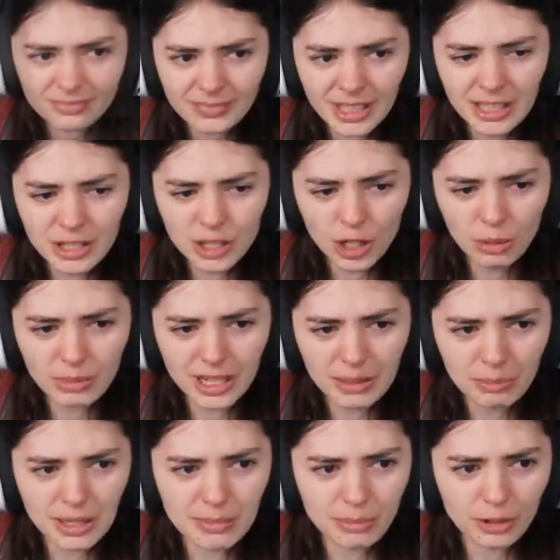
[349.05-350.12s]
And so many
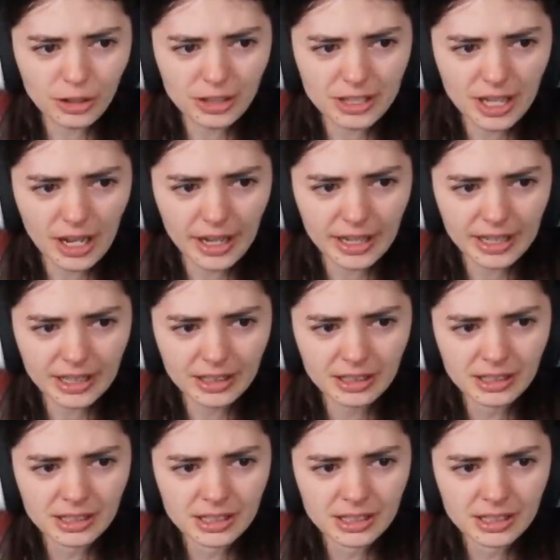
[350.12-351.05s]
people are dying.